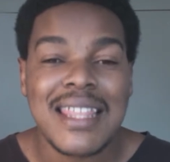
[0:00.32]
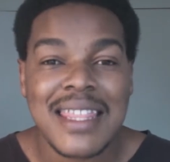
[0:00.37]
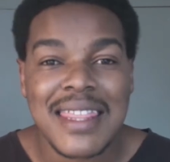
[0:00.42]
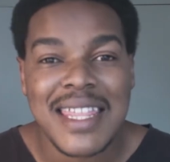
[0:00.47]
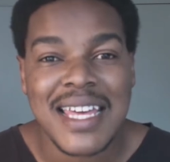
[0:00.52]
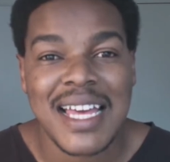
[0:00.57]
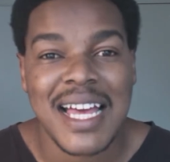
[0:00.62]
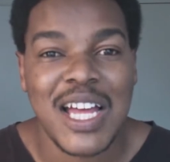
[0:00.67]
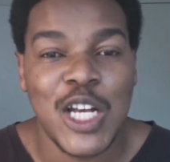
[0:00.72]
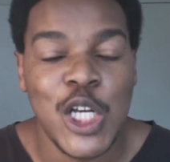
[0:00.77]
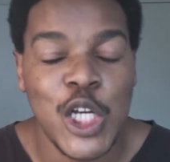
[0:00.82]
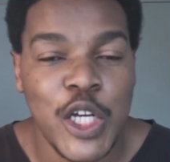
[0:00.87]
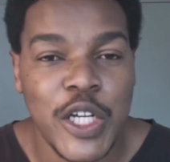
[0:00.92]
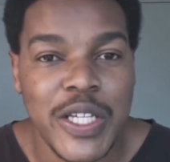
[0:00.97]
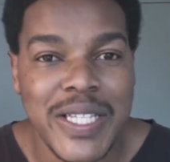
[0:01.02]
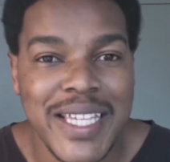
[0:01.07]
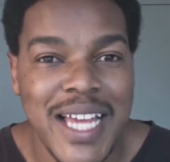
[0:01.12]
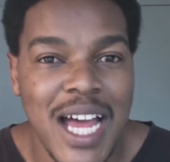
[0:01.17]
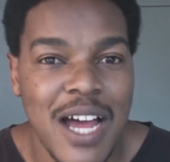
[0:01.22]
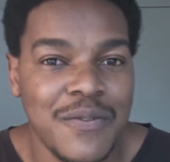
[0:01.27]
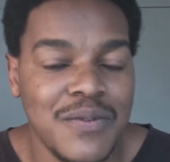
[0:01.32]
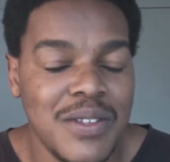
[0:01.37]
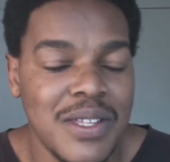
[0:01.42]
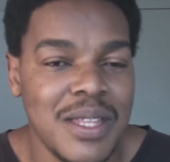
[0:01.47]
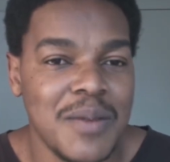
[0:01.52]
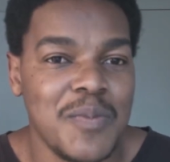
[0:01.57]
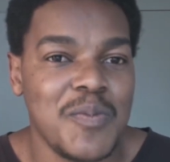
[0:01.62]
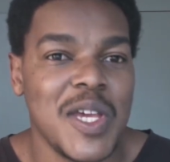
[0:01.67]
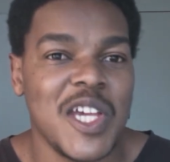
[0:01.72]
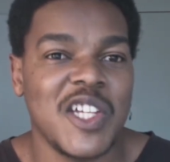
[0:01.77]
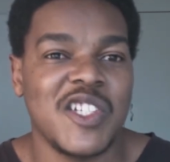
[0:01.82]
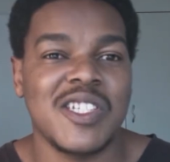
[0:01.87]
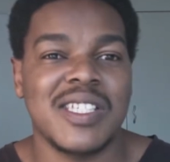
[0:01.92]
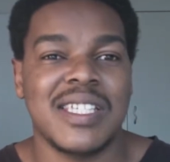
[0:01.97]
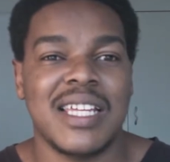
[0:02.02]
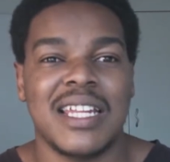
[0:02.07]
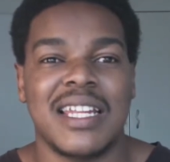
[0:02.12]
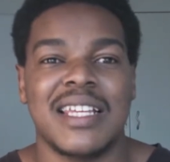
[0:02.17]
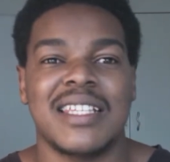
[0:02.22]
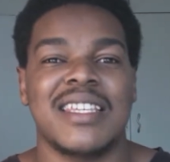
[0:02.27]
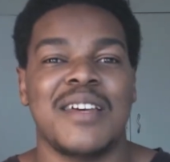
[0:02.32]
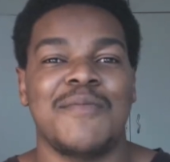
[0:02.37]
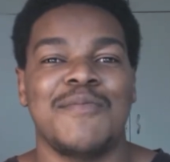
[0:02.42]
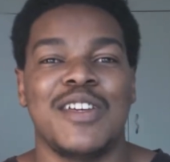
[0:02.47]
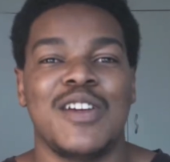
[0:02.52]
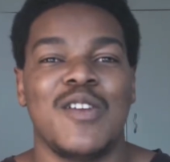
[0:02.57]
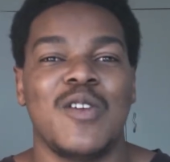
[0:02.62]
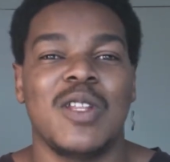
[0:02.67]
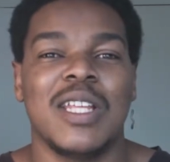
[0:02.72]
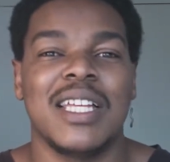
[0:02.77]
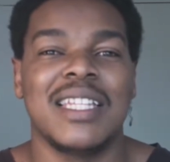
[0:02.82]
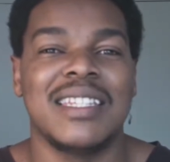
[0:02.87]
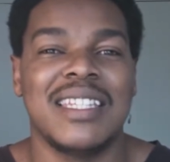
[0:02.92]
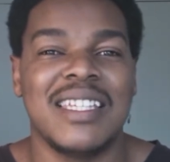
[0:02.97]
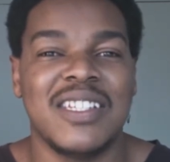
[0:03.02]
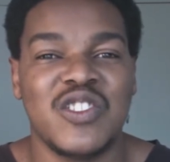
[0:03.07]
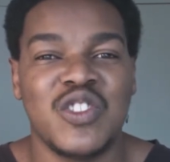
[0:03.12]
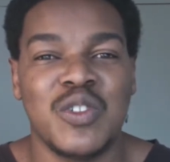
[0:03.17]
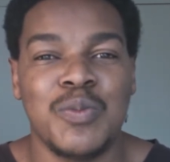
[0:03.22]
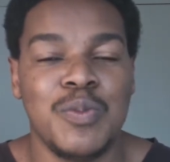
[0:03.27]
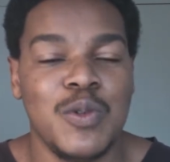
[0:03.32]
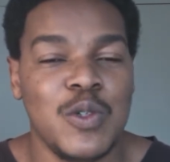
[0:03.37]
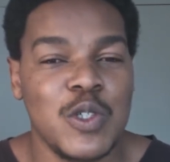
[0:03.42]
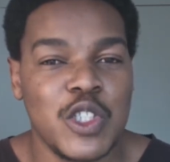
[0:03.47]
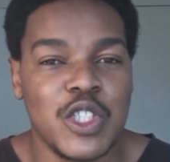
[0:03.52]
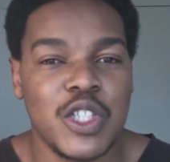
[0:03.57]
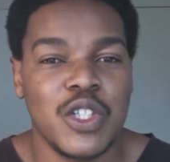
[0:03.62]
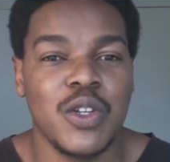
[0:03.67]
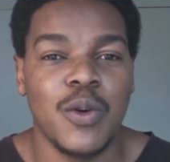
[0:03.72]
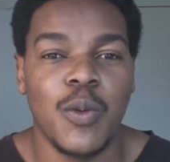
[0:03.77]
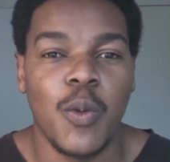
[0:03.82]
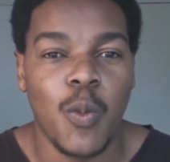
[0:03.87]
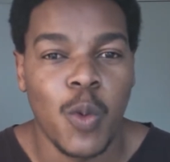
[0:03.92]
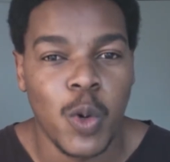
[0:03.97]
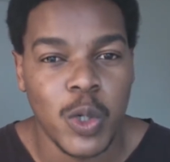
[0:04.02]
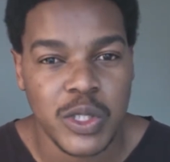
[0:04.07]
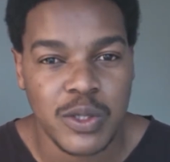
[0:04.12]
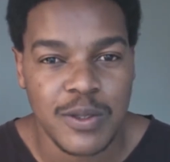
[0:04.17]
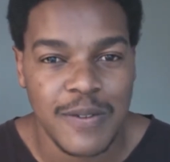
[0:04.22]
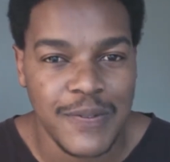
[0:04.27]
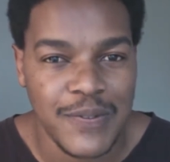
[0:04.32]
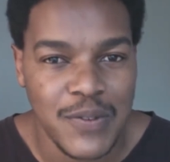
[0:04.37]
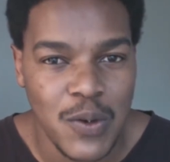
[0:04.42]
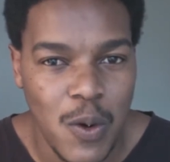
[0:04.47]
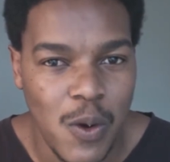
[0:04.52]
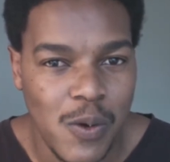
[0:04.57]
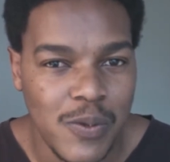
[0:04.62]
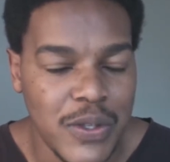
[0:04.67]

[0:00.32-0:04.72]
thing I learned after the pitch is that there's something called a distribution waterfall.